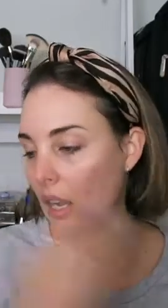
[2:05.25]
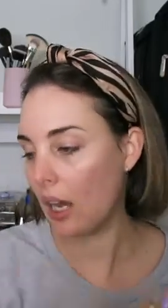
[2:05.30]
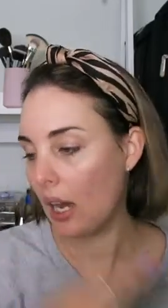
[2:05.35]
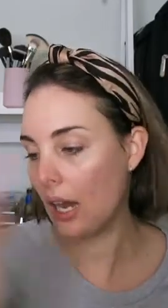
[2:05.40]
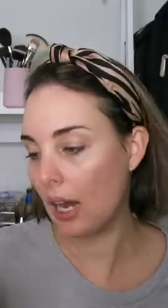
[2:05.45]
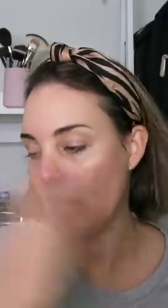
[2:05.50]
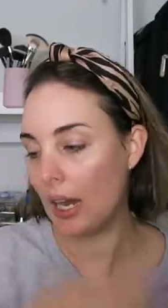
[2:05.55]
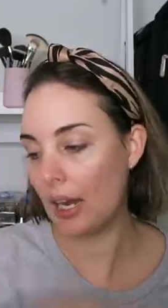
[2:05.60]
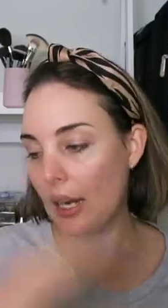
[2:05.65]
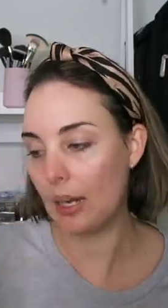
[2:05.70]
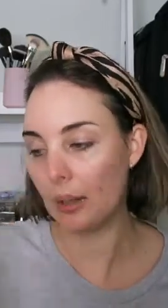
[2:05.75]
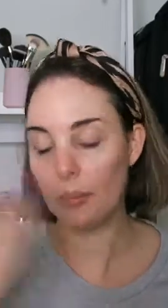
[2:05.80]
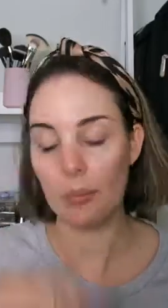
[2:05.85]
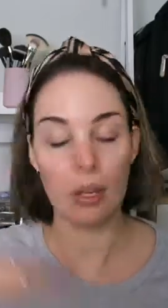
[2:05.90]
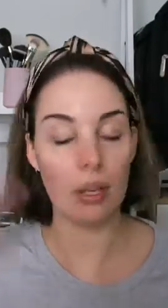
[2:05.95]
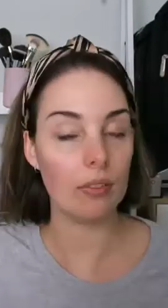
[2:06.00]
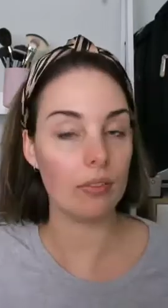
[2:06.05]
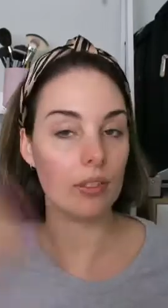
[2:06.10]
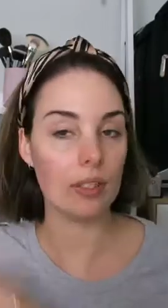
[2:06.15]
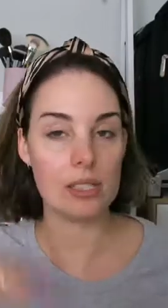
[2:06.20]

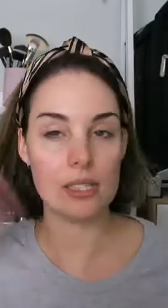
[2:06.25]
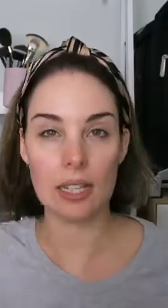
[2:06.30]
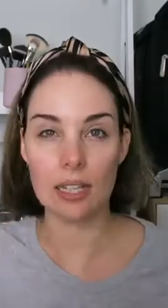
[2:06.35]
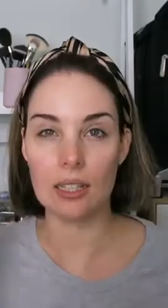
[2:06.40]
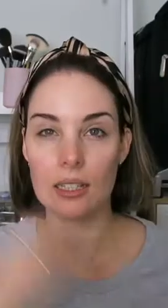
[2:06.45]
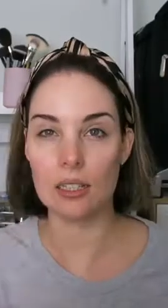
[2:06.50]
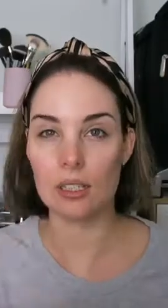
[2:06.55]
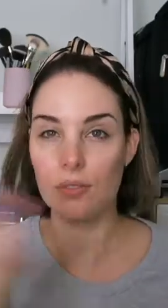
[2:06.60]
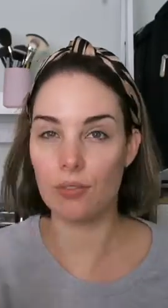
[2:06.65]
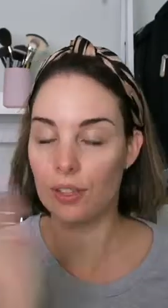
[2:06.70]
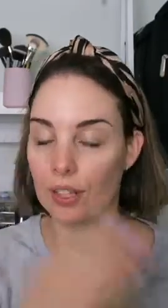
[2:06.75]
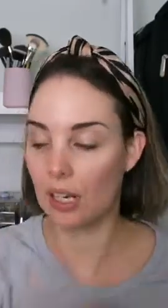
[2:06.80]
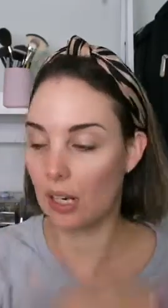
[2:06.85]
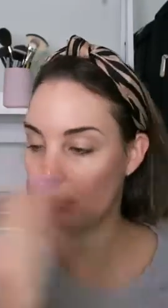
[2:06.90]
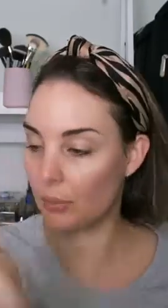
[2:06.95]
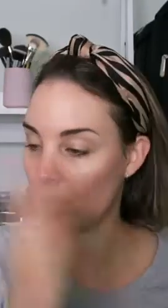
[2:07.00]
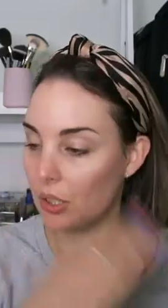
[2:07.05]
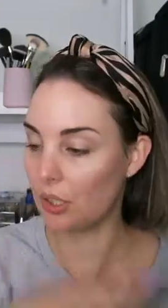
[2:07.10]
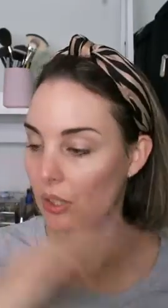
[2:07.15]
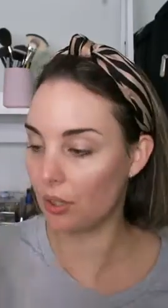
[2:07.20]
But for the sake of this video,
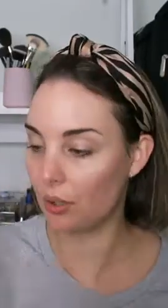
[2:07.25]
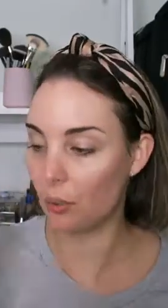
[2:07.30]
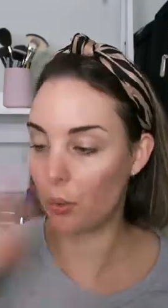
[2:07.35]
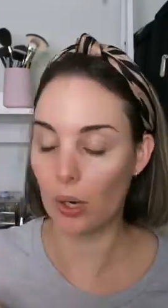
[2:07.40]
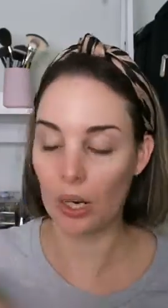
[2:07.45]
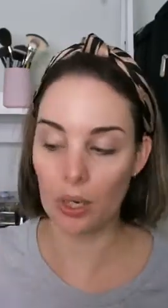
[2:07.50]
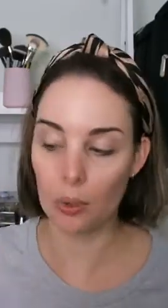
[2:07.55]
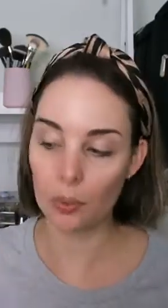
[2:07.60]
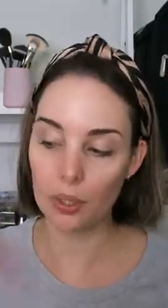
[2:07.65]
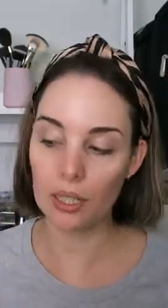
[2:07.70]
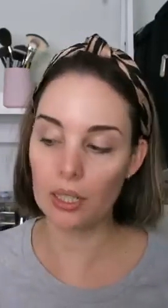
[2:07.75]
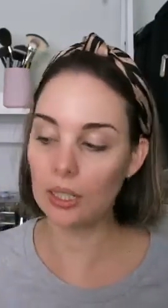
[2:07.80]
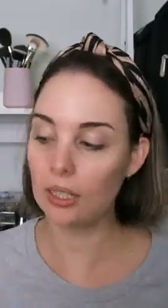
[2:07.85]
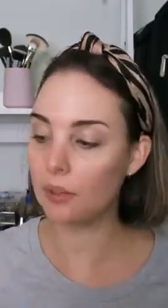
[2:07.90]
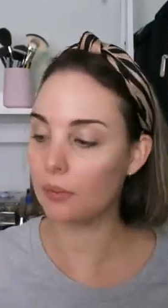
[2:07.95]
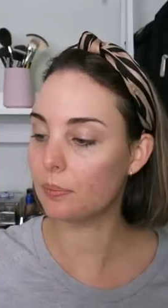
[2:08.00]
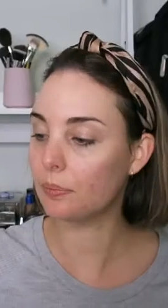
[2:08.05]
I'm going to do them quite quickly.